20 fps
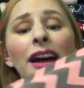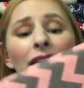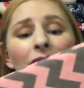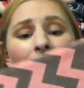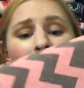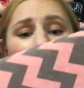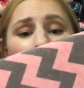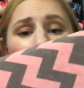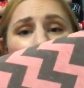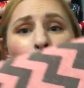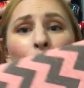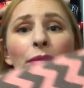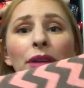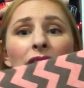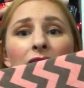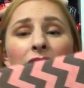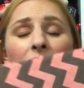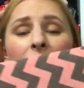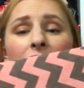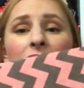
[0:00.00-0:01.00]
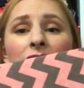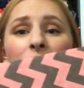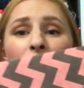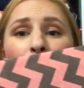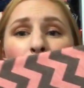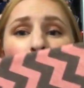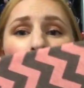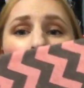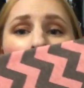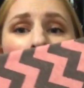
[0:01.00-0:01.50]
and it is
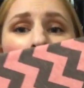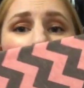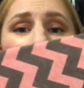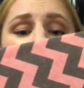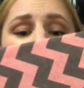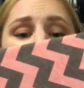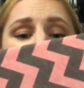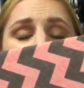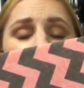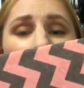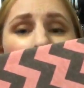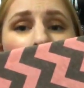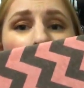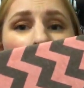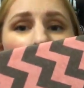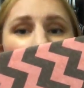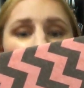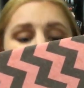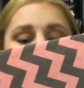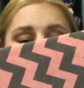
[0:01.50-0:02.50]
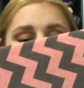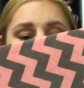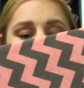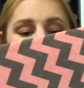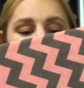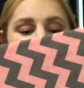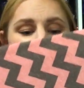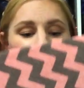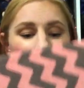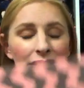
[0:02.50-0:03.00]
gray and
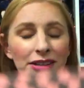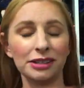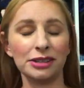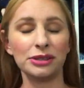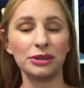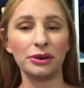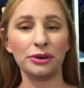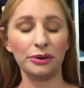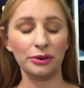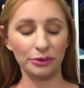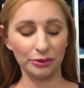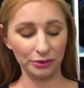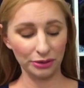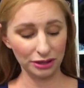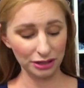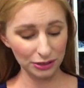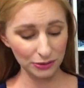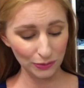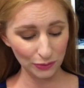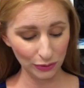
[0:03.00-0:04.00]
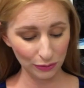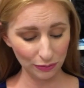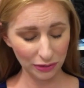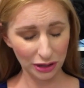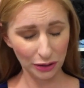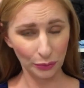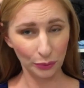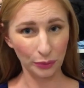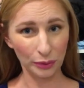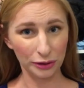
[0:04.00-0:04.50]
pink. So this would
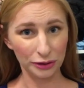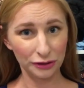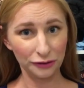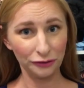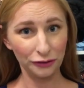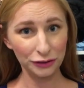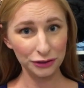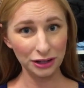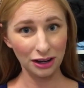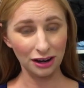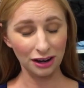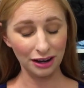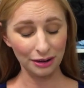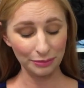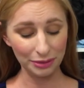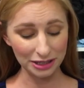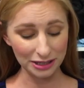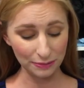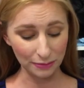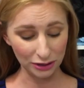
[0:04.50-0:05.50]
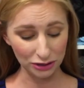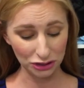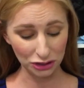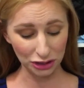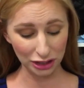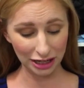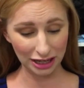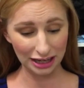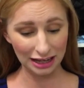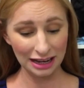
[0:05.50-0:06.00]
be a wonderful top,
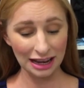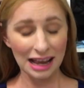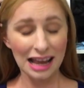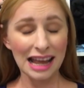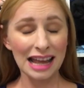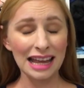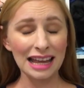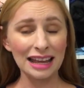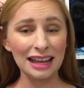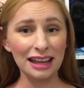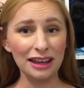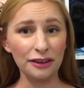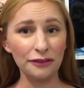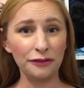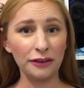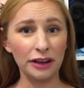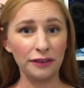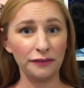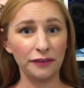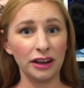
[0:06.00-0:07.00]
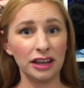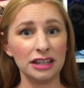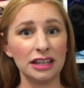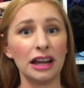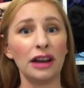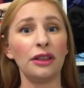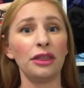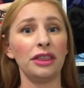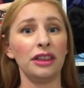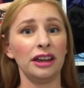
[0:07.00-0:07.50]
especially if I find
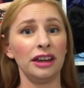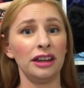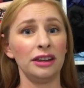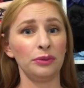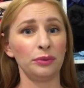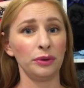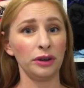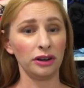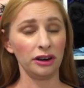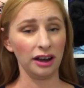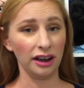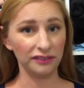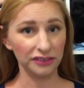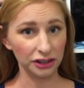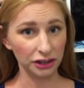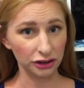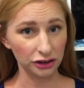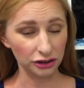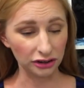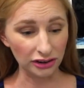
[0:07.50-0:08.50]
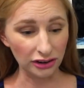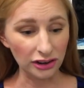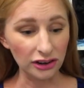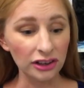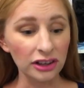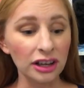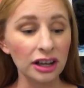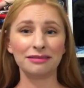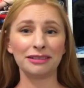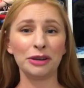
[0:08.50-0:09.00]
out that we are having a
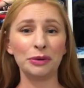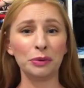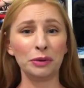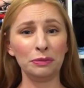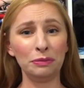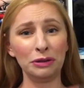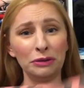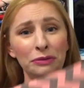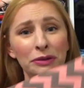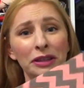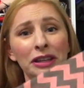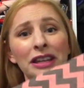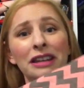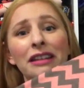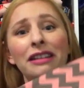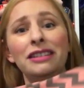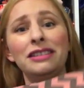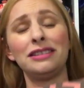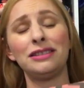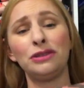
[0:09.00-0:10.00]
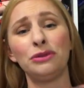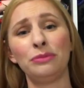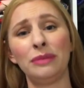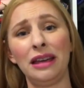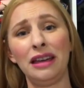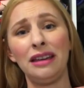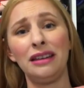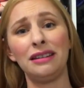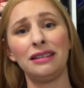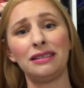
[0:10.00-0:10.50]
girl. It would be really nice to
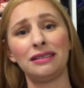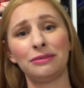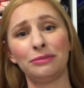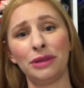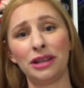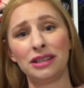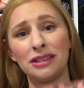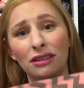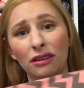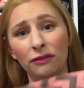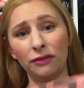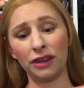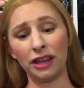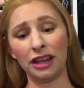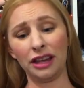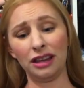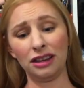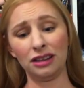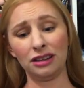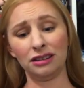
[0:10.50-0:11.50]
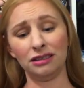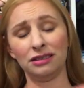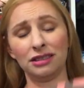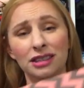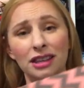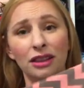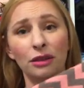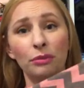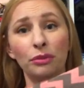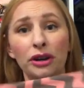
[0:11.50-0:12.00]
make myself a
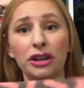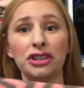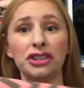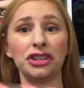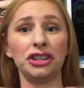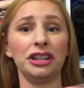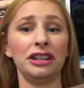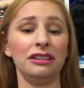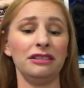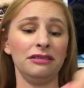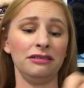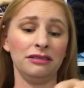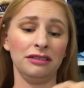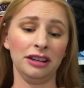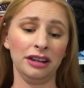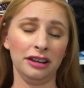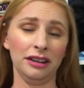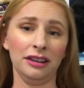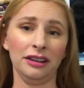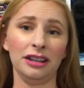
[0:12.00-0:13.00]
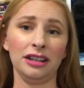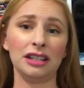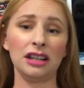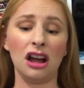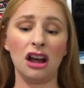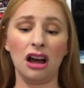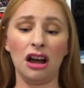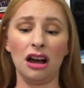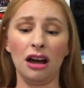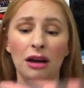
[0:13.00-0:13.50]
celebration
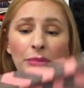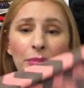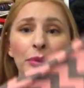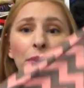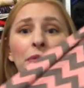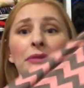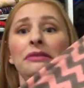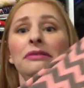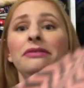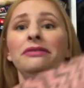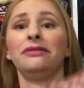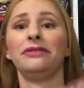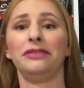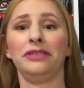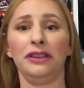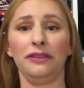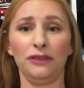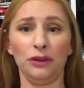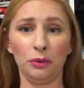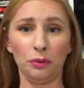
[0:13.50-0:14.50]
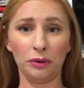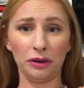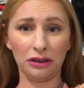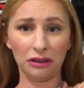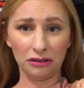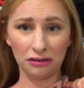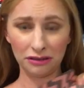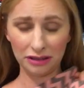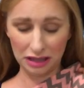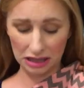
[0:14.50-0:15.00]
top, if you
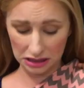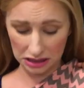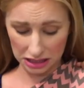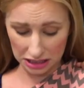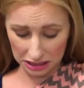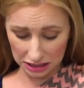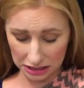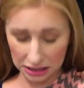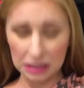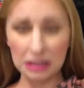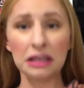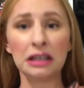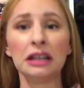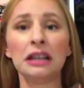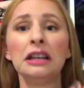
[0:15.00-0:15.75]
will, in this.